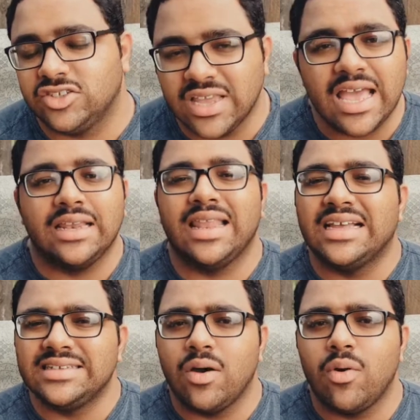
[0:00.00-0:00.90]
Again,
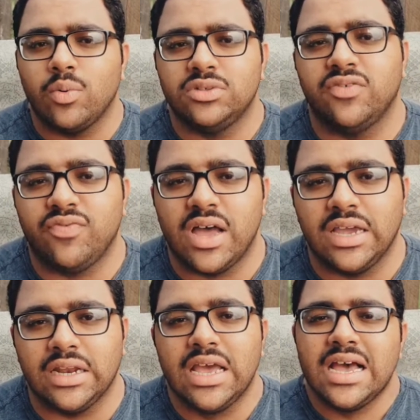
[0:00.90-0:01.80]
that's how I would
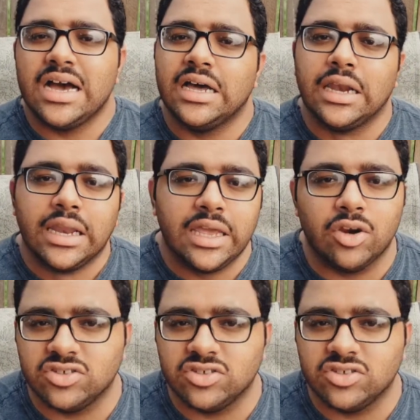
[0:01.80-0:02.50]
define a leader.